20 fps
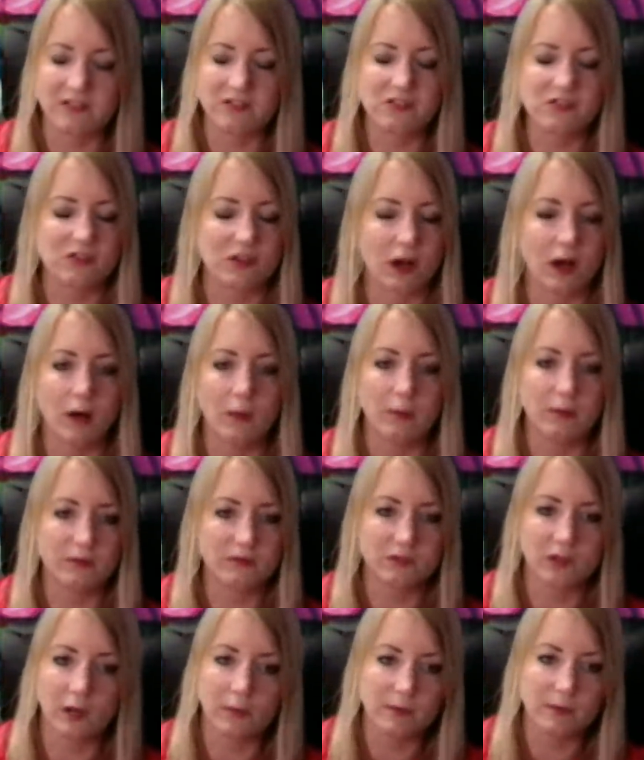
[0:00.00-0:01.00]
just
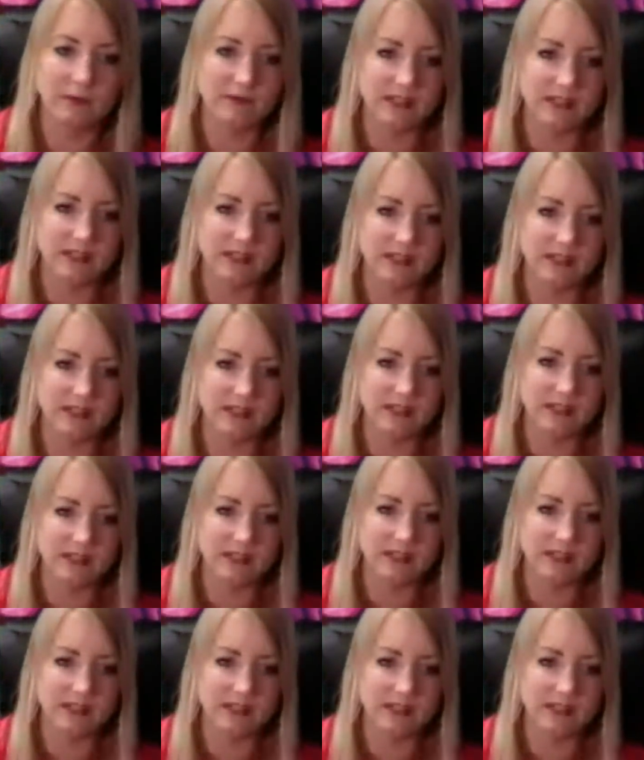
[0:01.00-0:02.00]
stop investing in it,
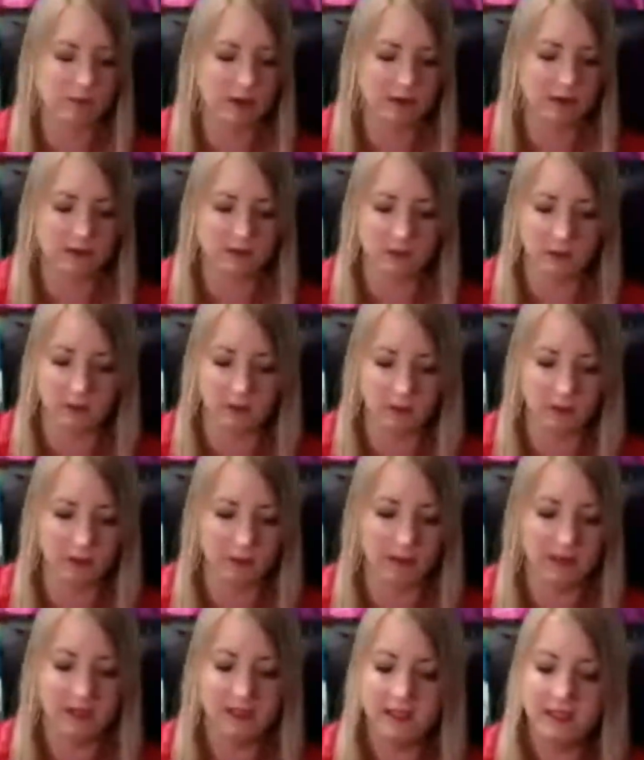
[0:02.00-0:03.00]
stop talking about it, stop going over.